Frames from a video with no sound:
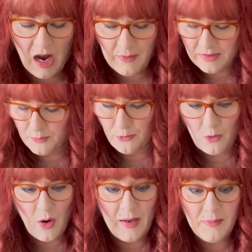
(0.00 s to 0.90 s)
was
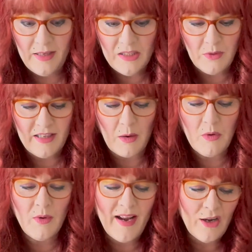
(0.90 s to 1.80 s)
quite pleased with that. Well,
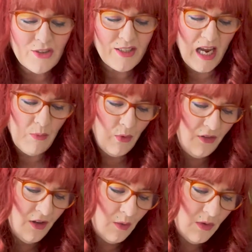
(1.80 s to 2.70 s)
what else came
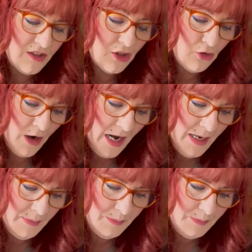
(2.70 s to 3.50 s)
with it was a tray,